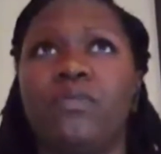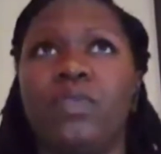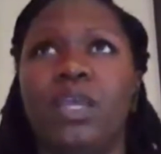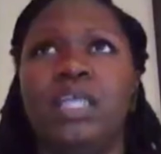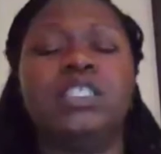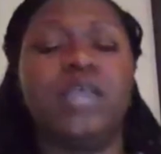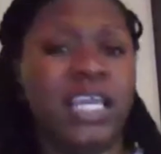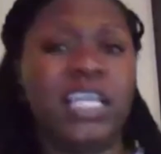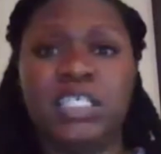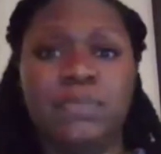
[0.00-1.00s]
it
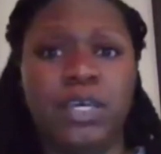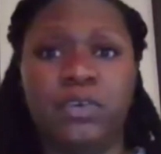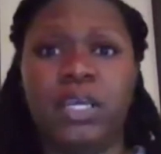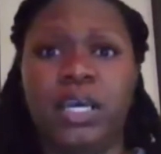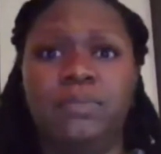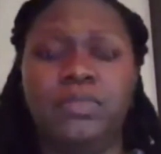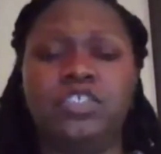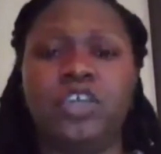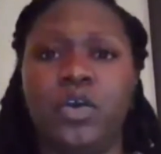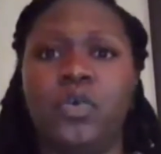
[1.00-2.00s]
is buildup.
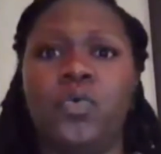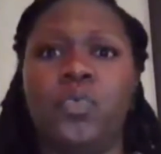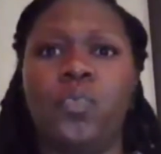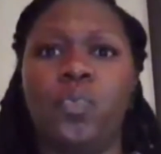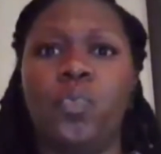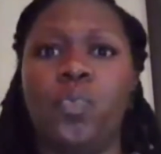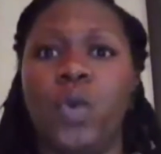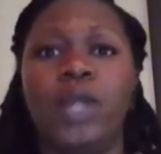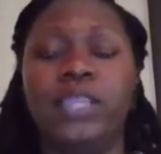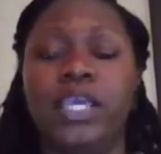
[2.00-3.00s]
So
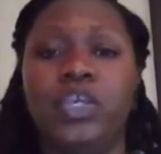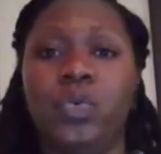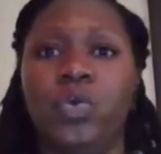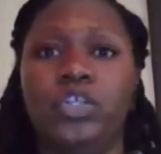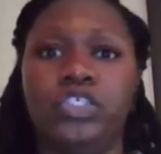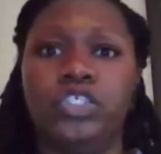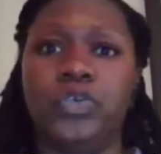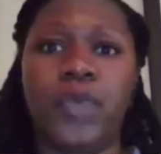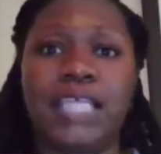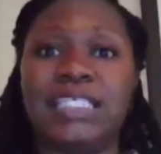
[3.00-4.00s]
one thing you want to do
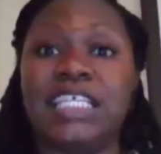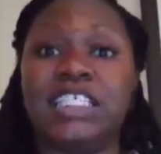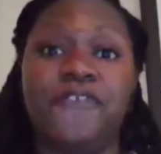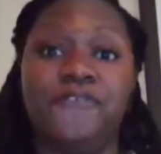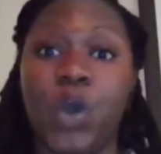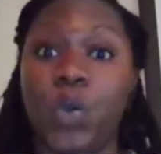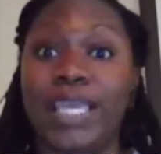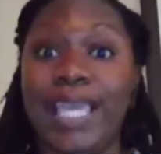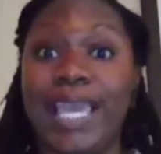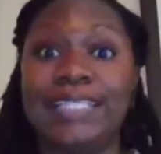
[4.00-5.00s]
is
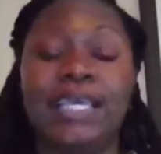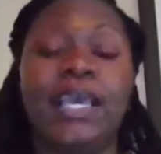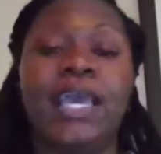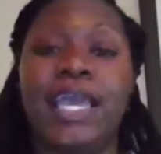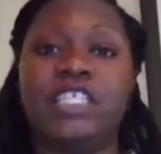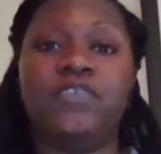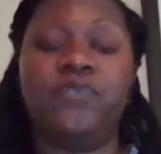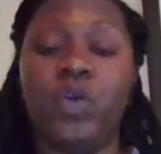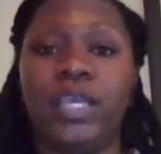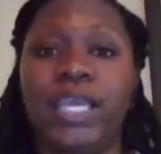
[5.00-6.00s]
exfoliate.
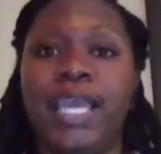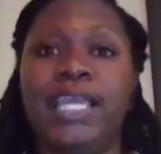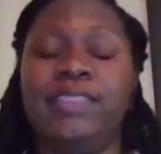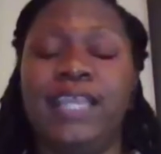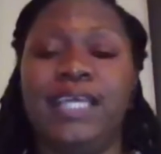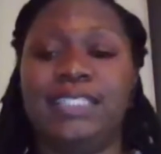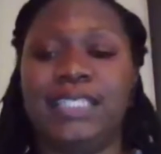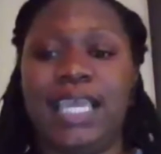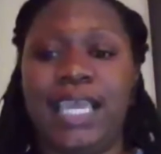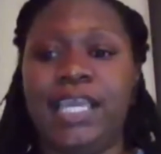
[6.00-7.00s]
Exfoliating that
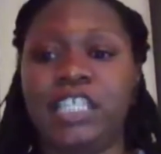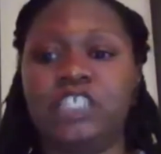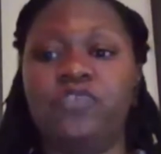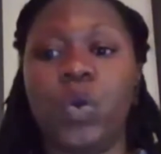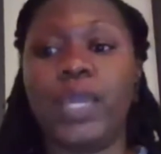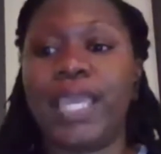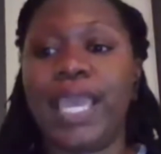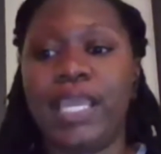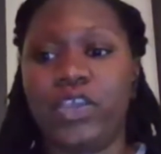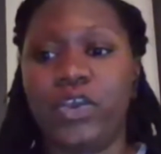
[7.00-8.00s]
skin,
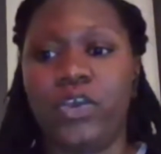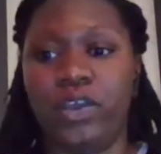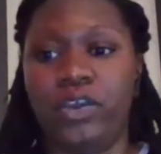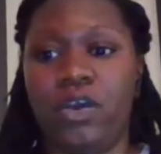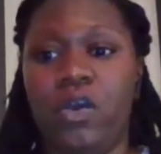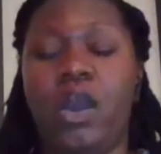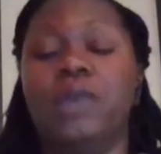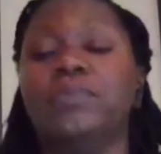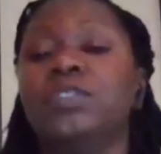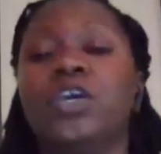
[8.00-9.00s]
exfoliating your
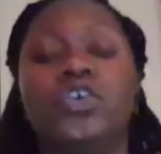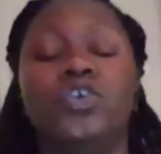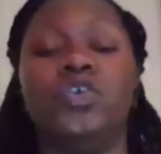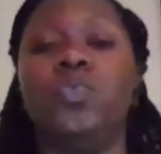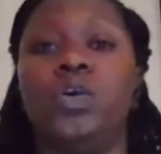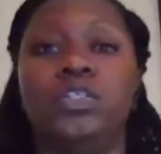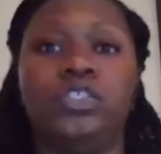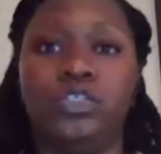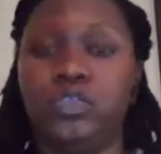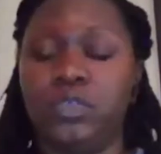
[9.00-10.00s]
underarms. You want
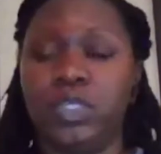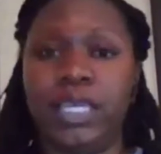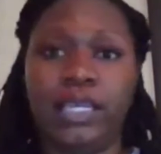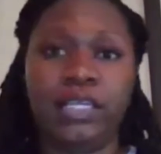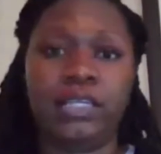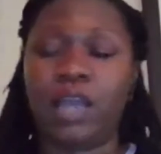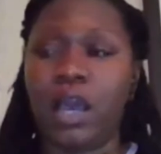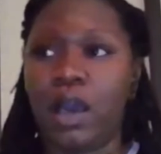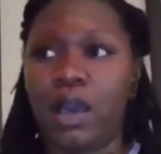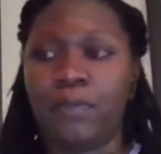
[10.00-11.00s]
to get
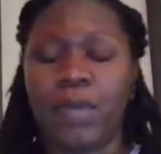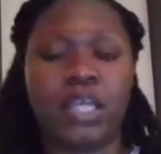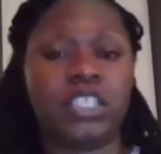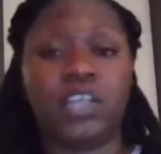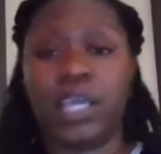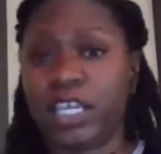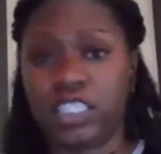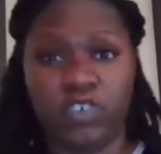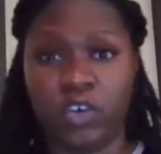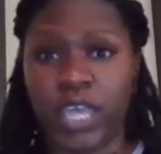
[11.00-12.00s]
an
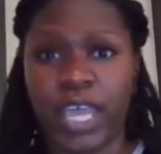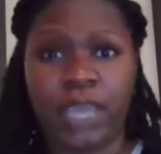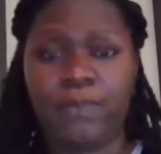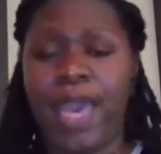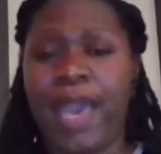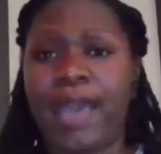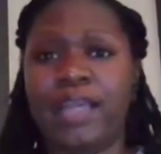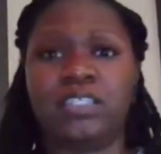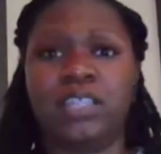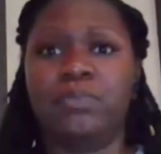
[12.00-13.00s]
exfoliating pad,
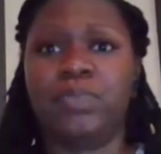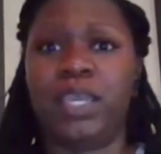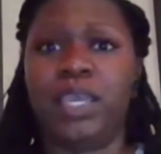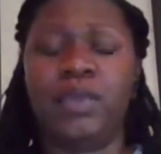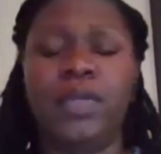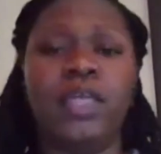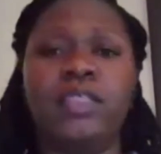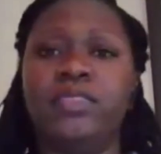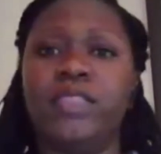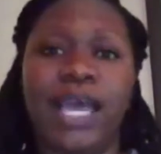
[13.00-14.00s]
something
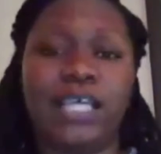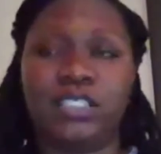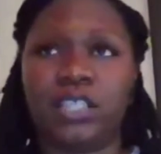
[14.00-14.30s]
that's